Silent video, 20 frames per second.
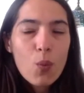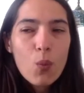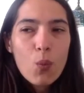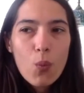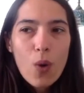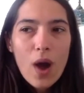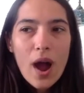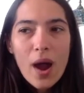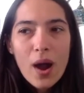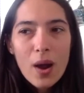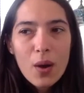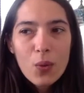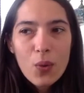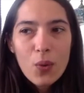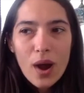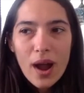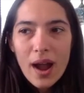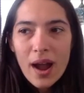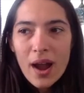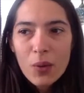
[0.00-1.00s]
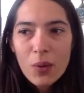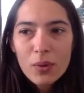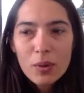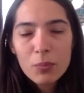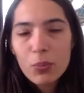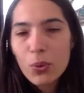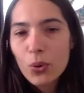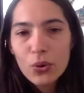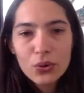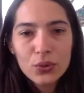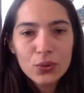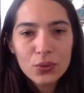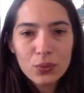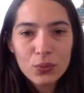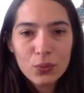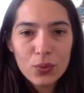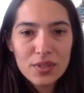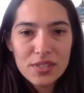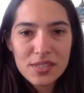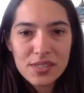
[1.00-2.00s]
How important
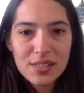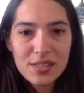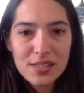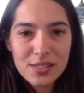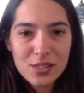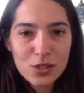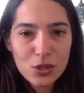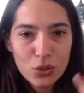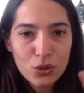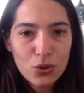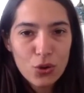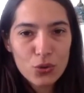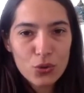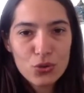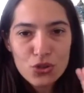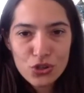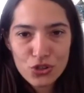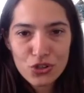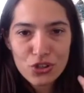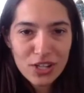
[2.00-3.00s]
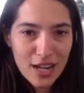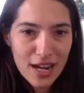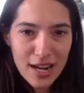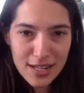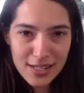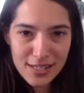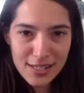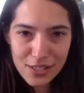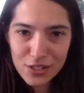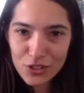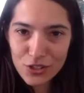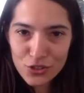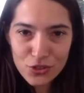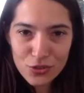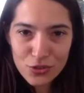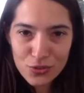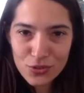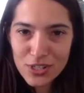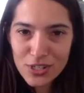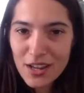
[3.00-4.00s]
was this closure case? Can
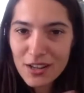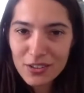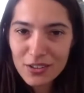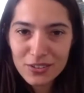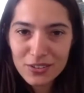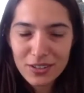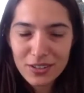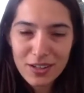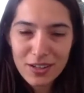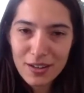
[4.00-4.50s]
you tell